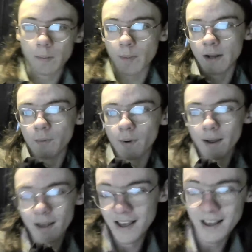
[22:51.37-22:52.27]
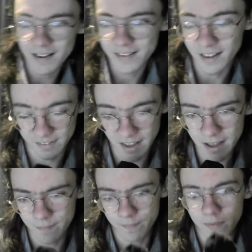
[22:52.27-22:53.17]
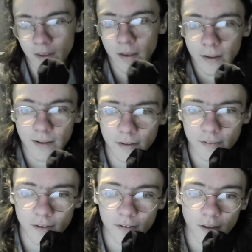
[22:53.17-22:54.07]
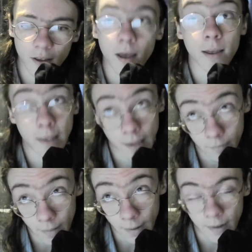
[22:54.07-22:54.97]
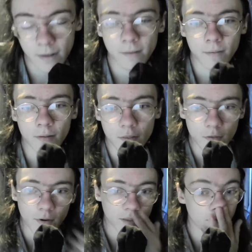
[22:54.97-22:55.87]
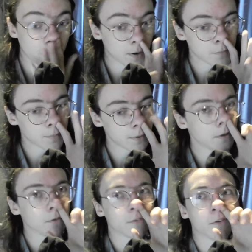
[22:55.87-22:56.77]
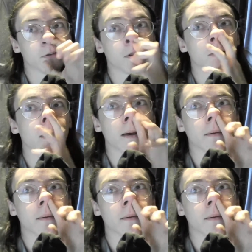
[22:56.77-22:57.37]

anyway, that's that. Next is Aguirre, The Wrath of... Why is my nose so like that?